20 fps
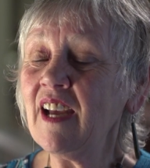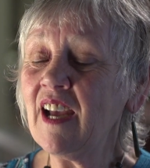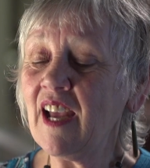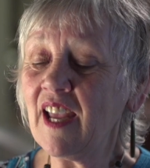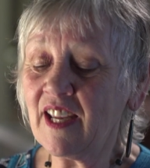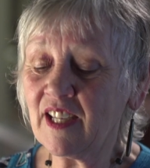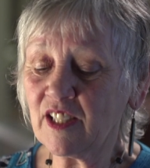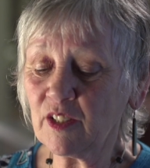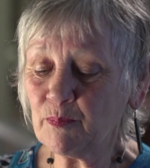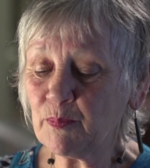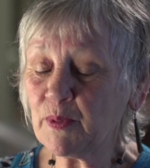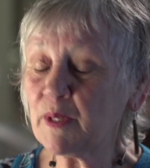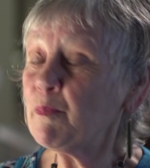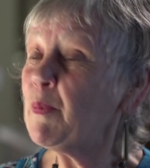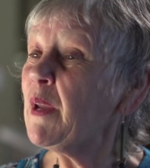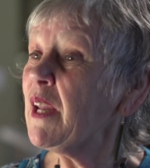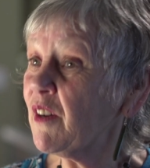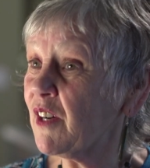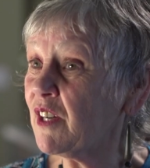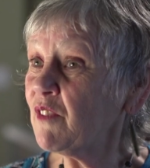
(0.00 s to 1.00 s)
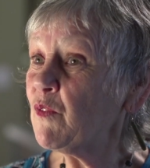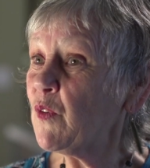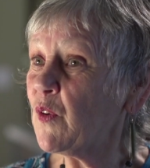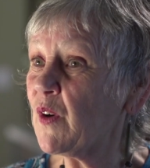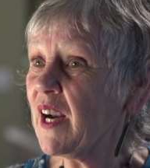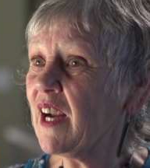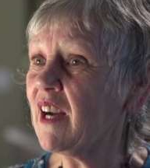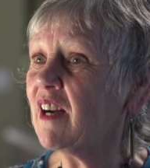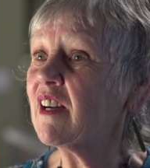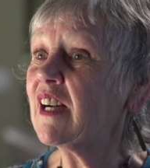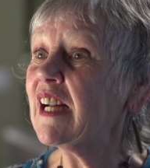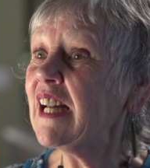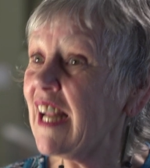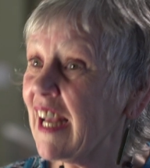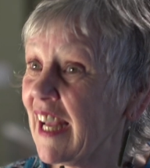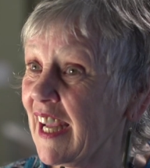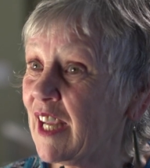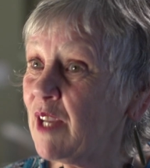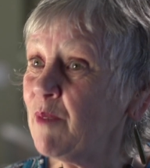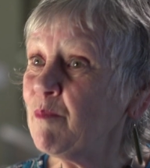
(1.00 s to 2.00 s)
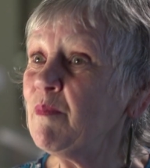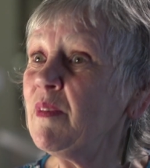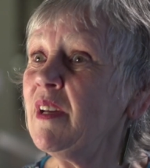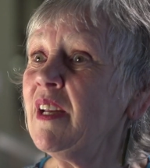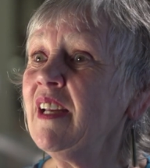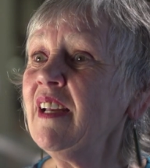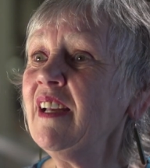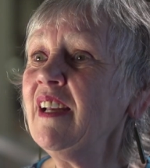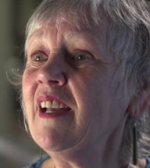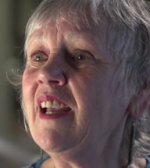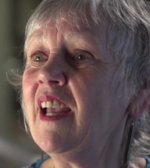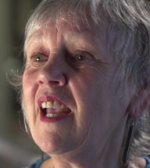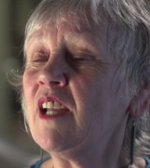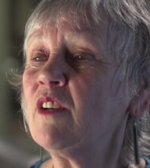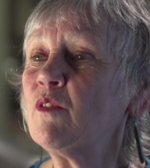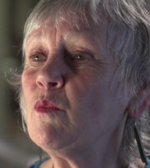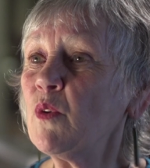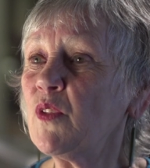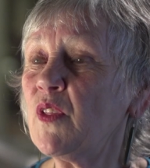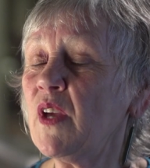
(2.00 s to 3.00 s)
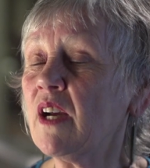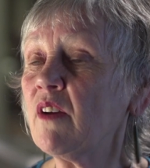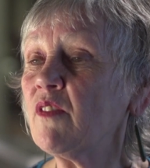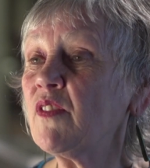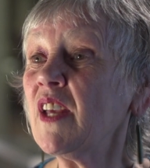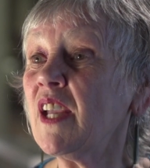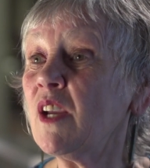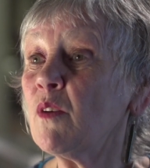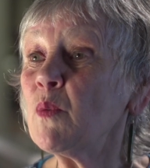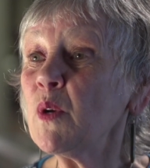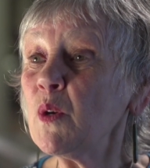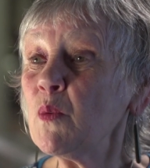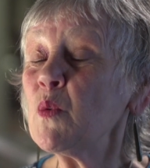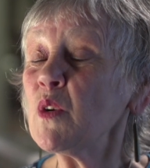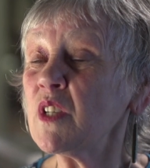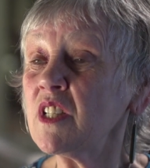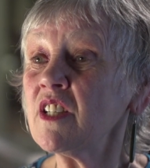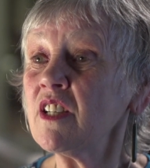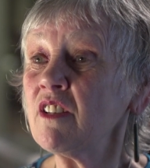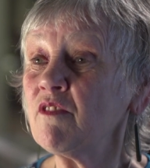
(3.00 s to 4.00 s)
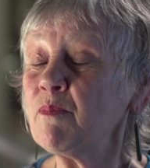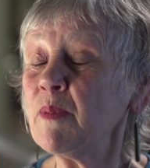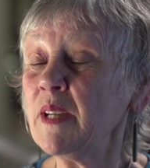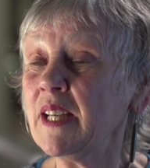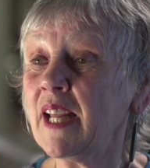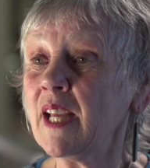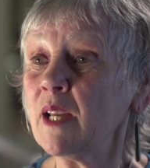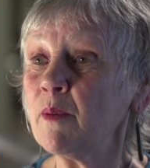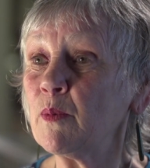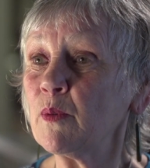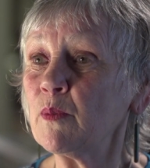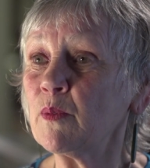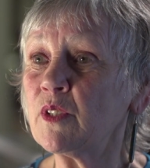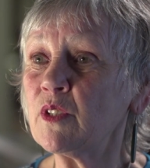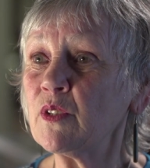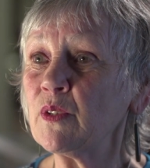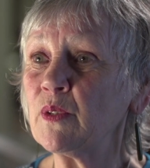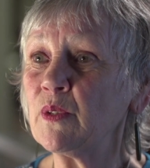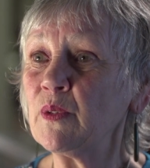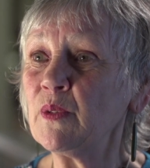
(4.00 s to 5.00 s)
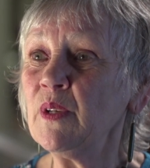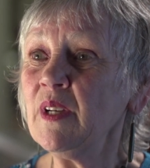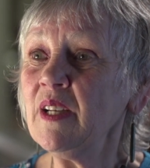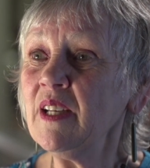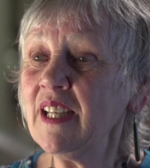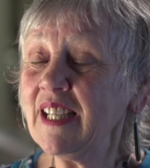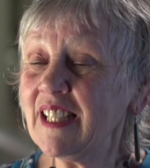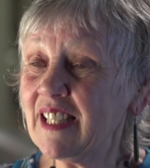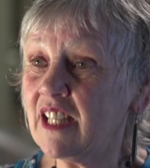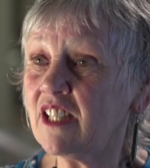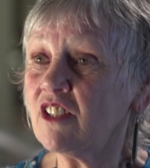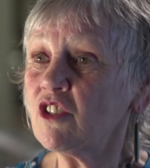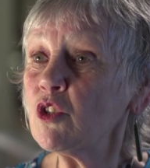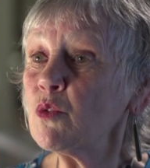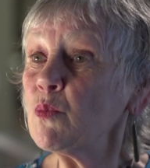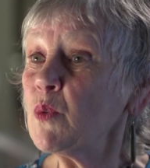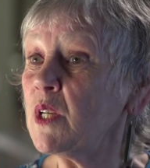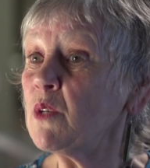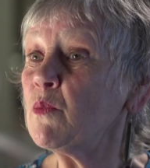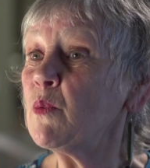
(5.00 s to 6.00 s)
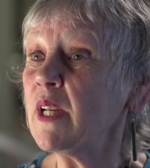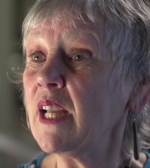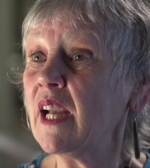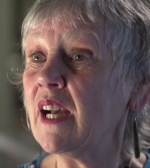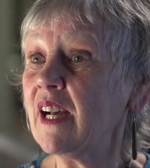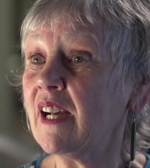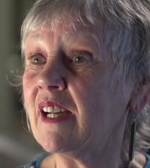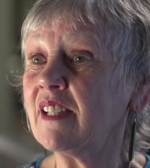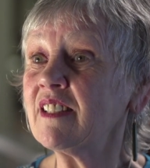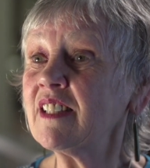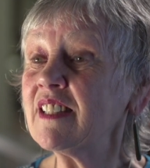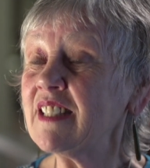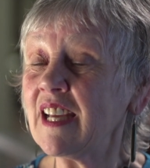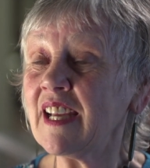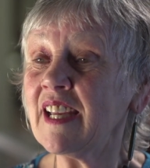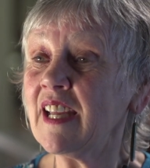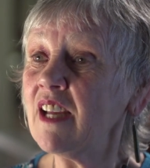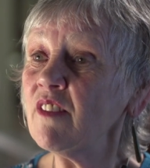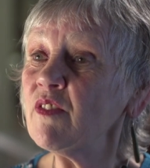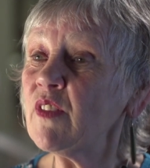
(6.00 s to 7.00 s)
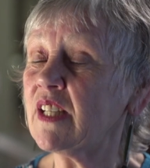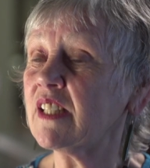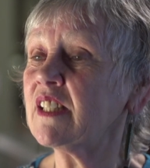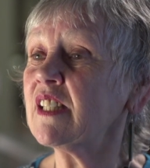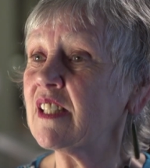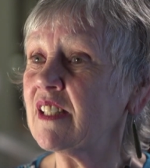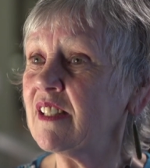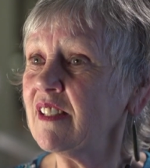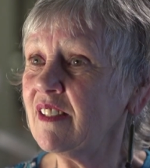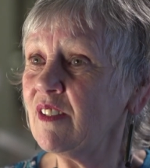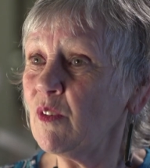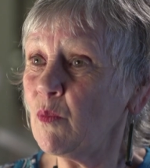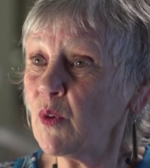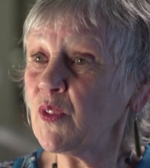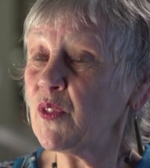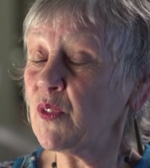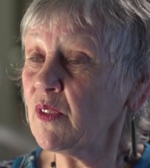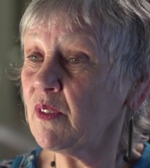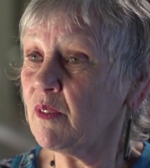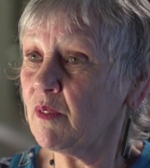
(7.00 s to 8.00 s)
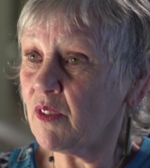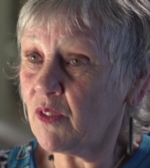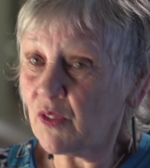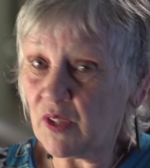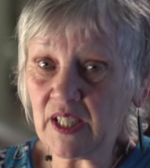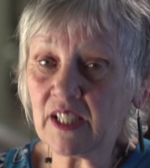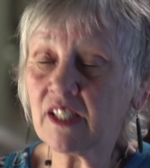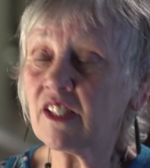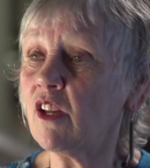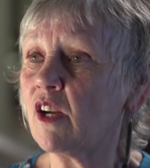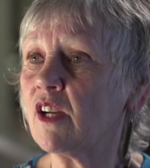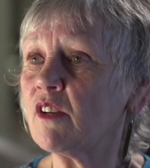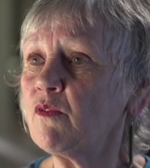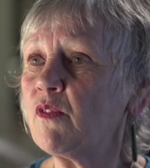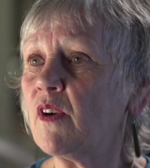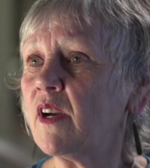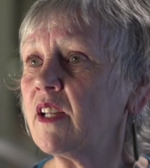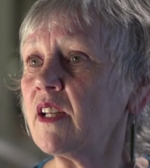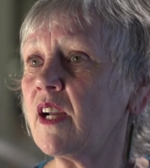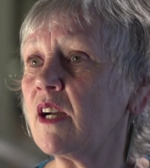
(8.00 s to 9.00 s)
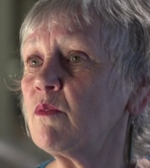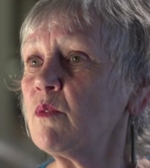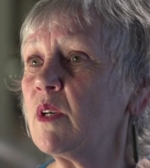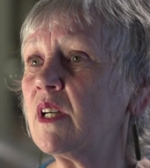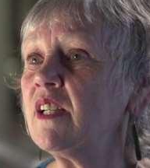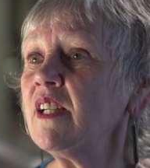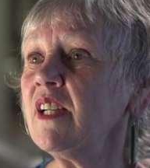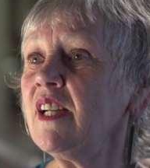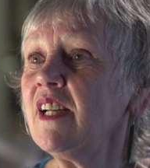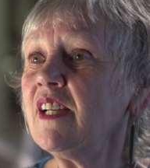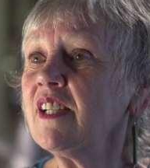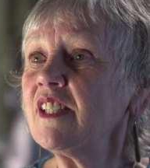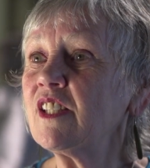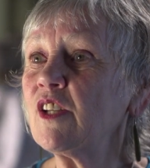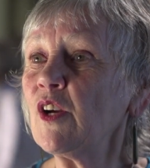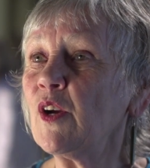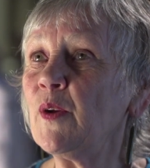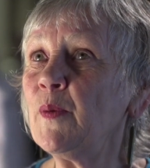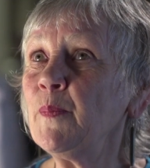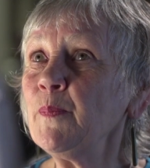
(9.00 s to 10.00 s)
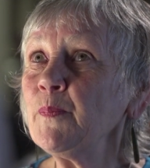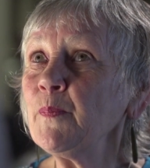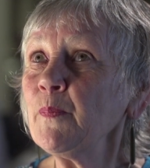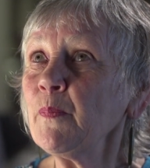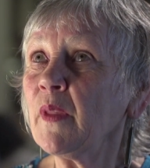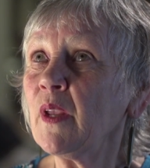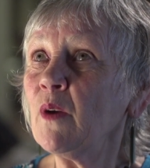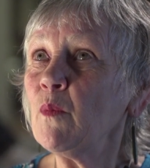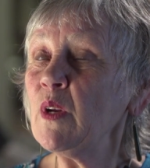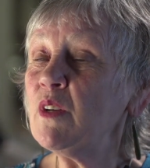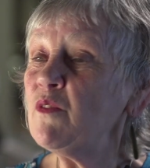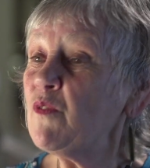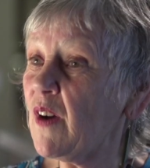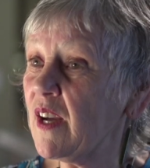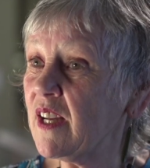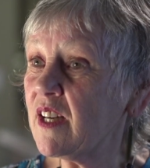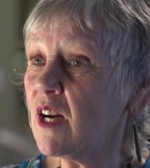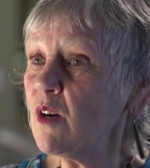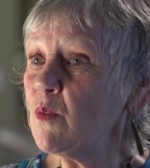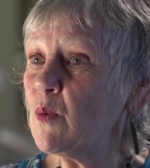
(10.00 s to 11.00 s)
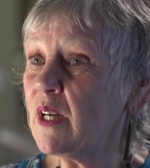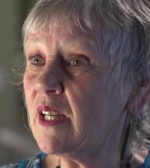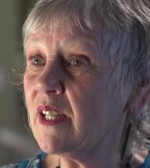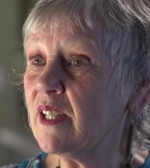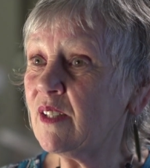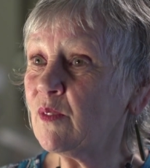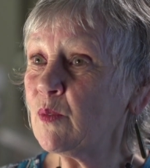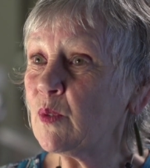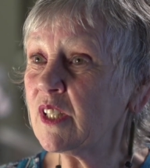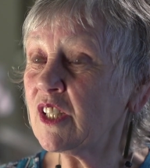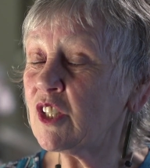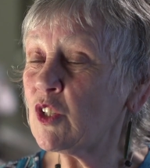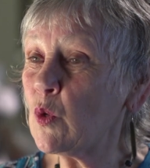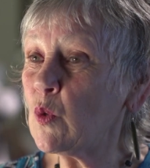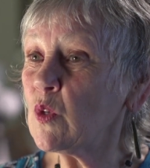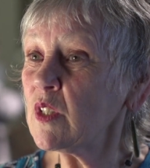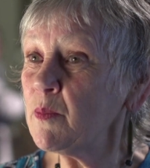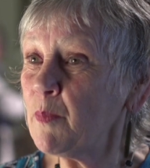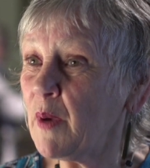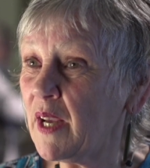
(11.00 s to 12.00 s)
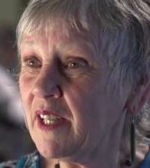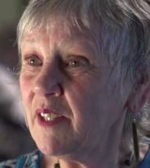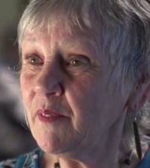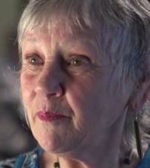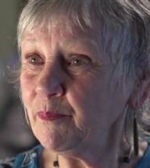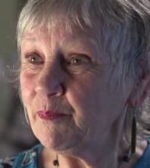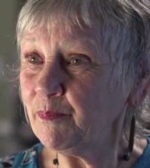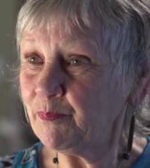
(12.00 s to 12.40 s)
and preparing for our claim, and without that we wouldn't have been able to get to where we are today, and that's with things like Whai Rawa. So when Whai Rawa was talked about,